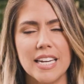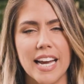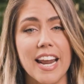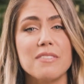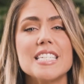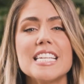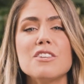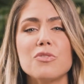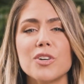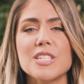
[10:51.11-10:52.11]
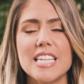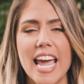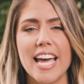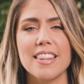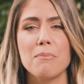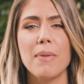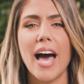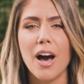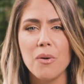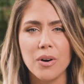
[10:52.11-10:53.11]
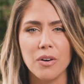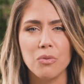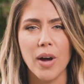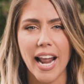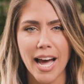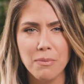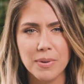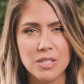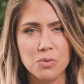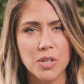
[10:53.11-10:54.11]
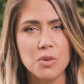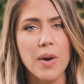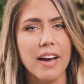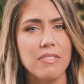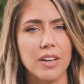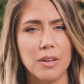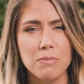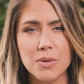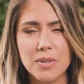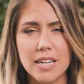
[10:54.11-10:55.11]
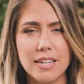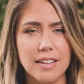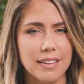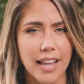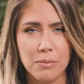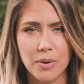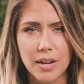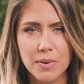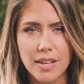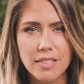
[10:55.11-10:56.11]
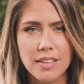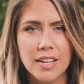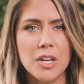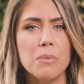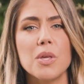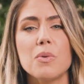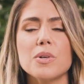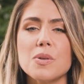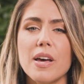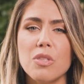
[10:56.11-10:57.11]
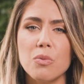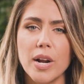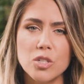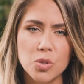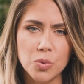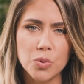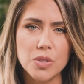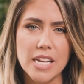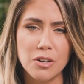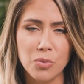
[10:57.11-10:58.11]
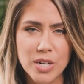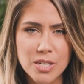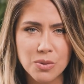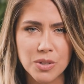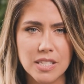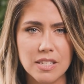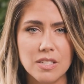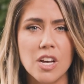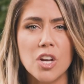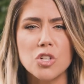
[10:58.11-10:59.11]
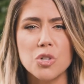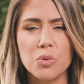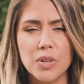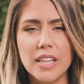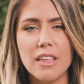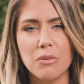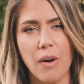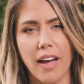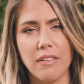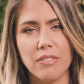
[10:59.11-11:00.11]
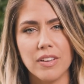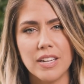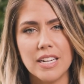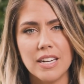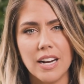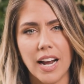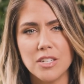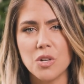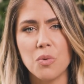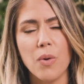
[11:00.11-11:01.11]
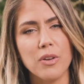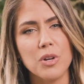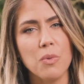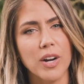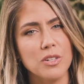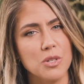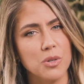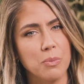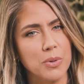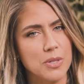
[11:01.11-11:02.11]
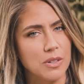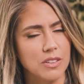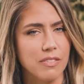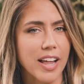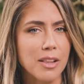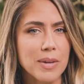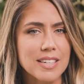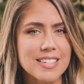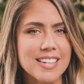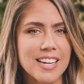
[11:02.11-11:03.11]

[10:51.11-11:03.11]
And I've seen firsthand the power of what happens when you have the community to collaborate with, but you also have the right tools and resources to really thrive. And so whether you want to do your own personal development,